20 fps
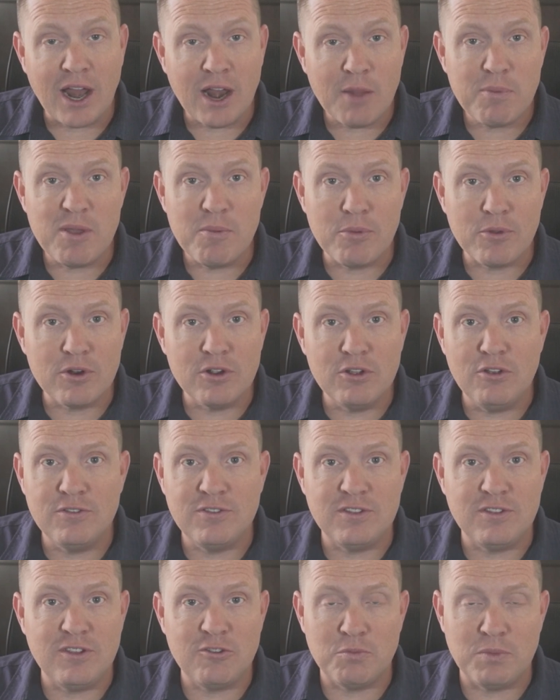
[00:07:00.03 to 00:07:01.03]
people are
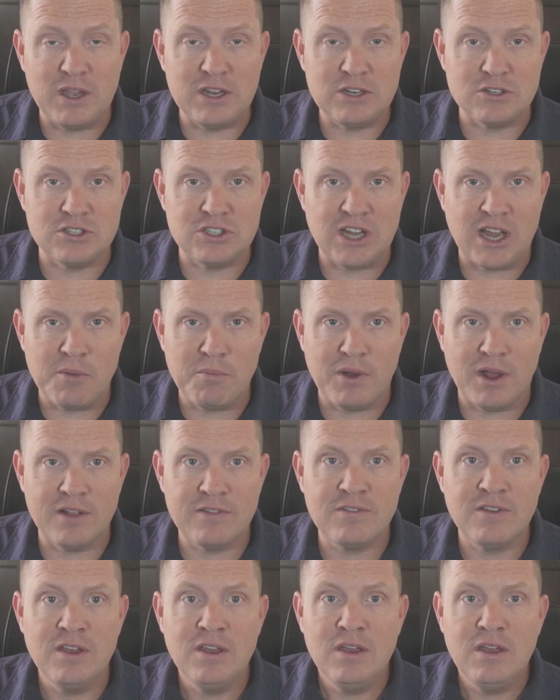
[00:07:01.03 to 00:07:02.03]
using these major
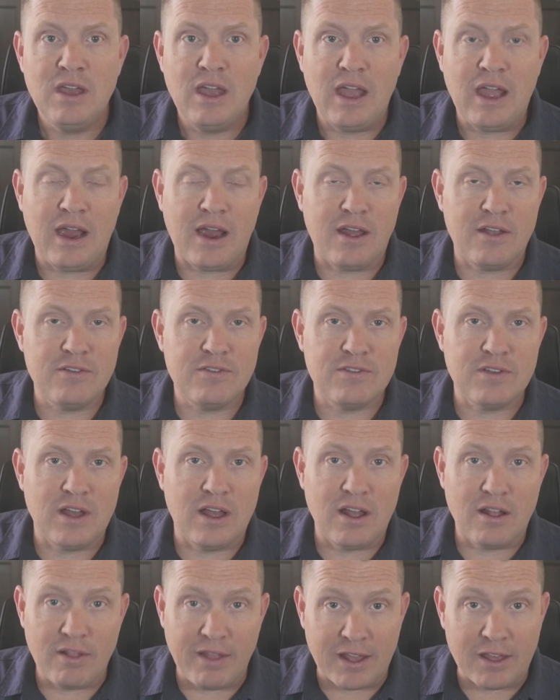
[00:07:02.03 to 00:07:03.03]
chatbots as
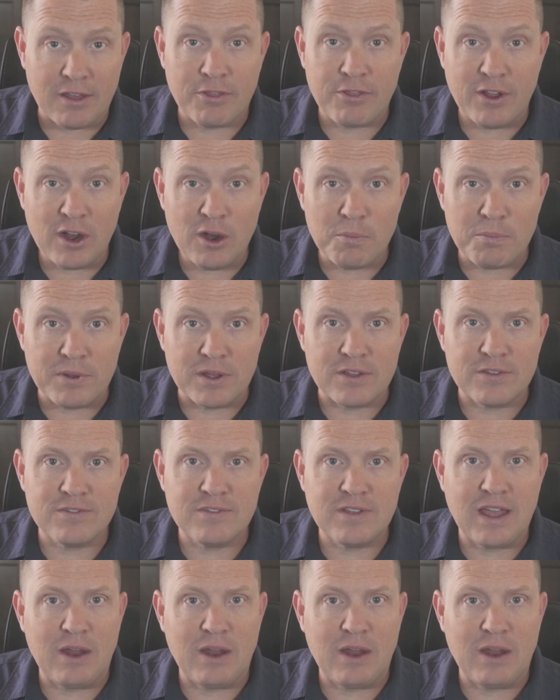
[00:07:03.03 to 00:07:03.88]
uh, like a therapist.